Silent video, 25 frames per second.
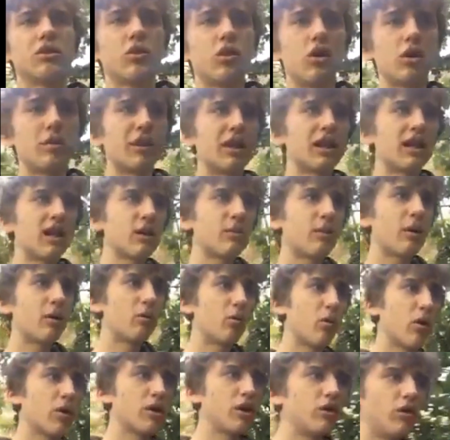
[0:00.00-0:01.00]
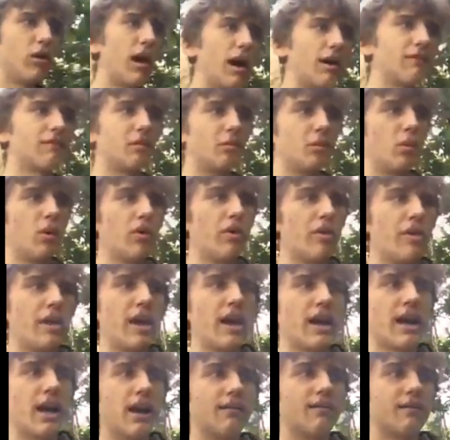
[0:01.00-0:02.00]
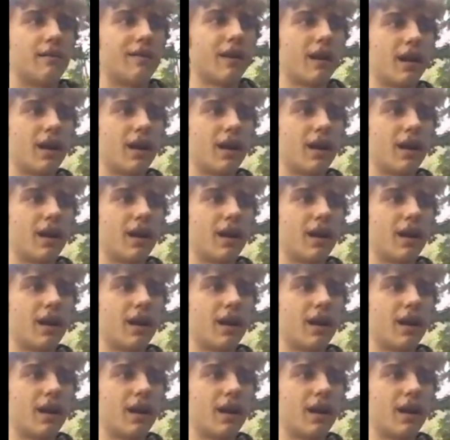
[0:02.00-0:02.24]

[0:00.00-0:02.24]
You got to think about what you have and what they have